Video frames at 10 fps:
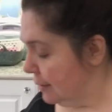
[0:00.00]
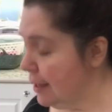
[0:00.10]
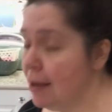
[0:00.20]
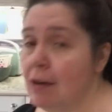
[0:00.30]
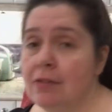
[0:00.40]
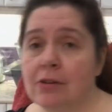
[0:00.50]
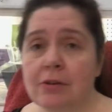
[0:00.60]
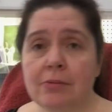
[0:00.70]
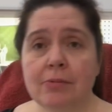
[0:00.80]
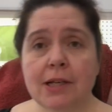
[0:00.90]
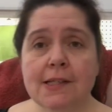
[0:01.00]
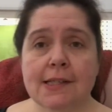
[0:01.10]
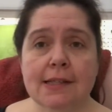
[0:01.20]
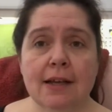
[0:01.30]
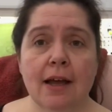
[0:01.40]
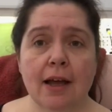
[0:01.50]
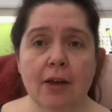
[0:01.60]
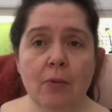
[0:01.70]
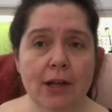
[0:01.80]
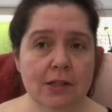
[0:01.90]
Now, the reason
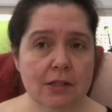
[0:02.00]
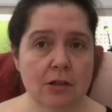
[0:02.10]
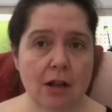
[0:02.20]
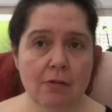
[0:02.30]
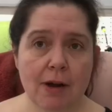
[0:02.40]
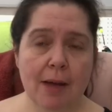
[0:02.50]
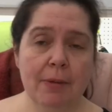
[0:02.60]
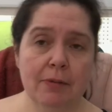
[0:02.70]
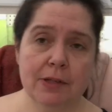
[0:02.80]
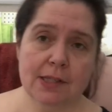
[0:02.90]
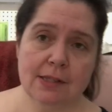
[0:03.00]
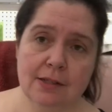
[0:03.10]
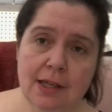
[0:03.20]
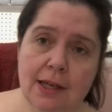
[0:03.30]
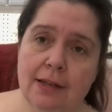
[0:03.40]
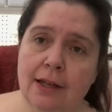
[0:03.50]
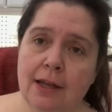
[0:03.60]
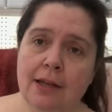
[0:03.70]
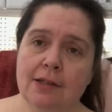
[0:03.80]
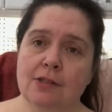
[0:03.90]
I went to Dollarama was to get
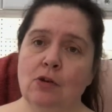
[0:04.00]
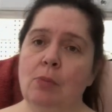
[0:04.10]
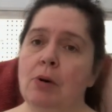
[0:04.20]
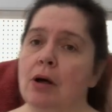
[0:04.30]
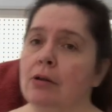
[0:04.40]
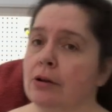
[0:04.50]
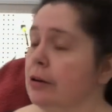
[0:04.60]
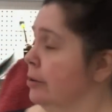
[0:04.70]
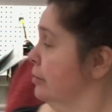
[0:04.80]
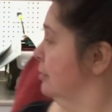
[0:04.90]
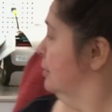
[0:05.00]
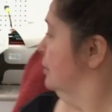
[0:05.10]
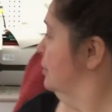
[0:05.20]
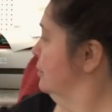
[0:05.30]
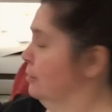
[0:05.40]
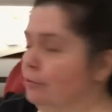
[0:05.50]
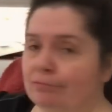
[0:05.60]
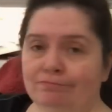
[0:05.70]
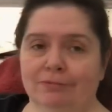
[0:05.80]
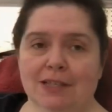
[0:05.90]
Snowball her,
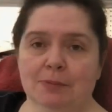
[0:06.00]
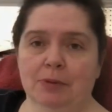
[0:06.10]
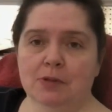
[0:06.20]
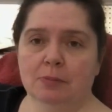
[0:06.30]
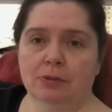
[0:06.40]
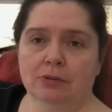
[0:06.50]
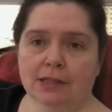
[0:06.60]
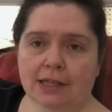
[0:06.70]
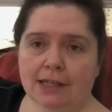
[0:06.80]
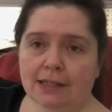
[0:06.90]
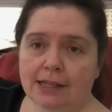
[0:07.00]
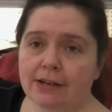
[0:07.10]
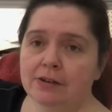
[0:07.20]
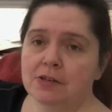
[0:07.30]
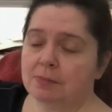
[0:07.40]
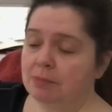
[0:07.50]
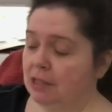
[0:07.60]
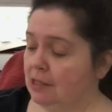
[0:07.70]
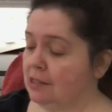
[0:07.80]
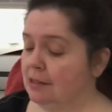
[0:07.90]
her disposable kitty litters
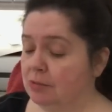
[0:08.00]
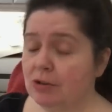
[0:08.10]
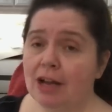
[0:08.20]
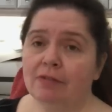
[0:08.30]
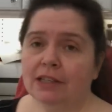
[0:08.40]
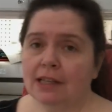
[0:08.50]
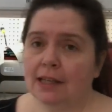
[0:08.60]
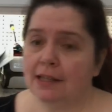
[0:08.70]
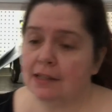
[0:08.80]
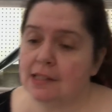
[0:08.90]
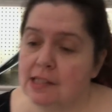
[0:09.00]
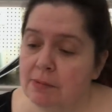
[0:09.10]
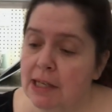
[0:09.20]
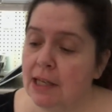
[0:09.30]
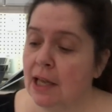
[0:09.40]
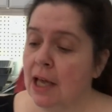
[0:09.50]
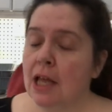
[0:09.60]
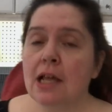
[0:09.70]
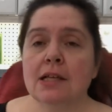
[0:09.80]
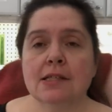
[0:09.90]
because I'm traveling again next week.
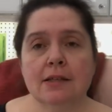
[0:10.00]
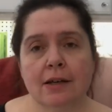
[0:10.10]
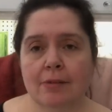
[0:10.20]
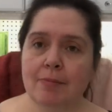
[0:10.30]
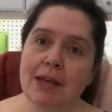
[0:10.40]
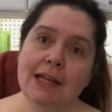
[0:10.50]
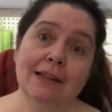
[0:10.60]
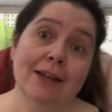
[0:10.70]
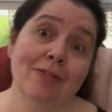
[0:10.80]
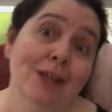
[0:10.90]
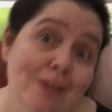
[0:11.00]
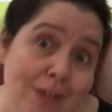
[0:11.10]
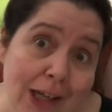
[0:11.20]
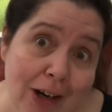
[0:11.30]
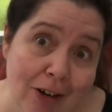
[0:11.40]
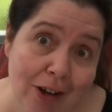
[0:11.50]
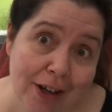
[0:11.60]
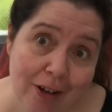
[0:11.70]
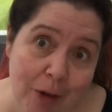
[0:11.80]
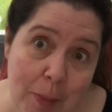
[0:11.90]
So make life easier
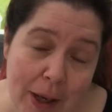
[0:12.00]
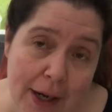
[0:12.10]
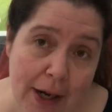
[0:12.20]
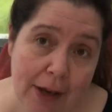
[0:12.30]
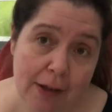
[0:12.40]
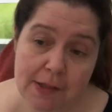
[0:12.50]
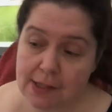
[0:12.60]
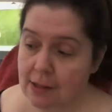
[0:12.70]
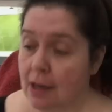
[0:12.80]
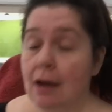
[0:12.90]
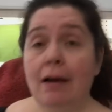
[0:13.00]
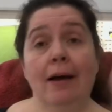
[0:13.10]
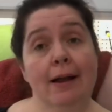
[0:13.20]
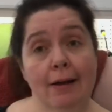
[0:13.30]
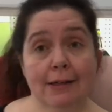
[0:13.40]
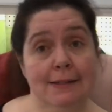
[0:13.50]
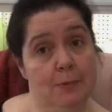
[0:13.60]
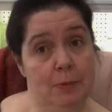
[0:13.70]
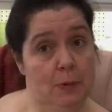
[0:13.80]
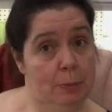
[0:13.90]
on everybody else. I got
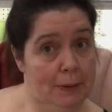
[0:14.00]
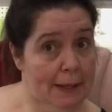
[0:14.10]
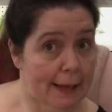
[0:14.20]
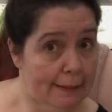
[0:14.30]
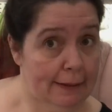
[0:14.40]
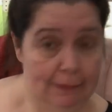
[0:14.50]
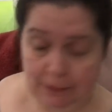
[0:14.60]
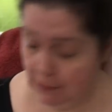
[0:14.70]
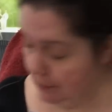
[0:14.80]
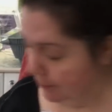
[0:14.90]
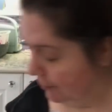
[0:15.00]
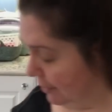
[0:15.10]
disposable cat litters.